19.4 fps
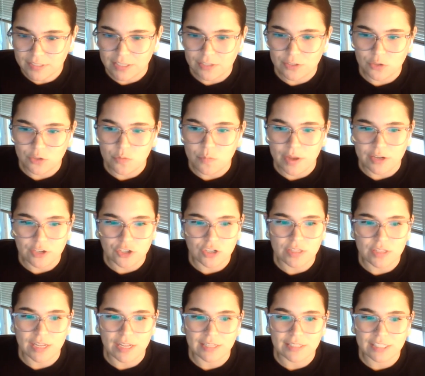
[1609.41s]
Since you
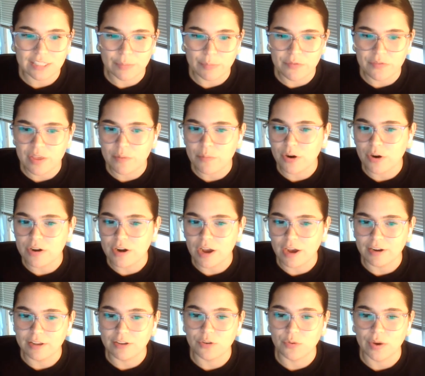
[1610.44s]
mentioned that some of them are
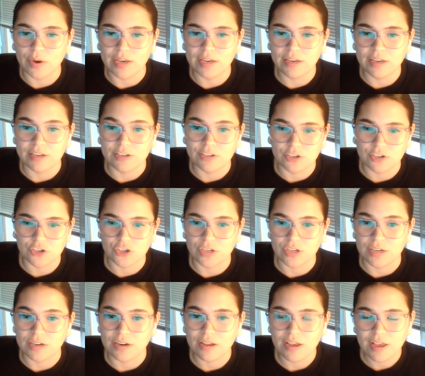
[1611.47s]
not in great
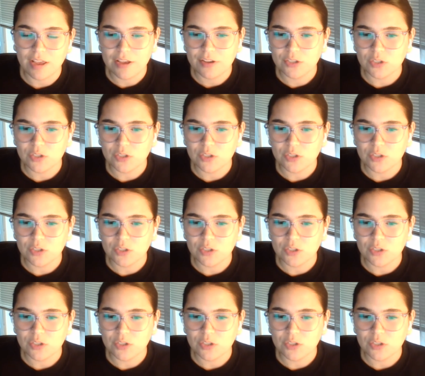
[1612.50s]
condition.